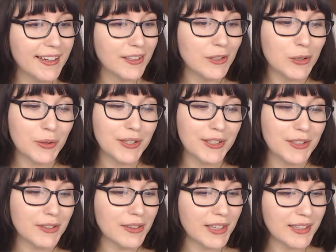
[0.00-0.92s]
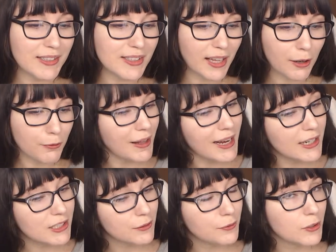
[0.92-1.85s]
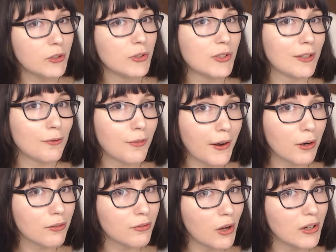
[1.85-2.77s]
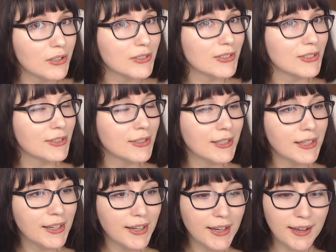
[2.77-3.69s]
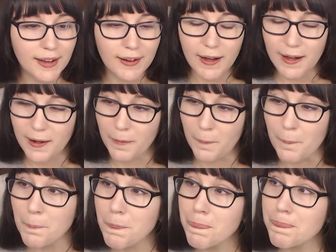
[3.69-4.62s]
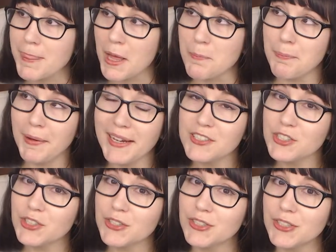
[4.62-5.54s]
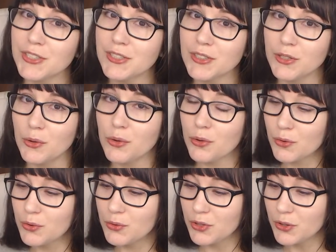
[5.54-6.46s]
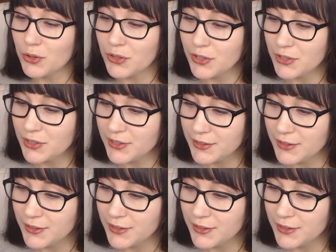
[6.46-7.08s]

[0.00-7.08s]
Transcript: including things like Flash if you're using Firefox. And make sure, go through your,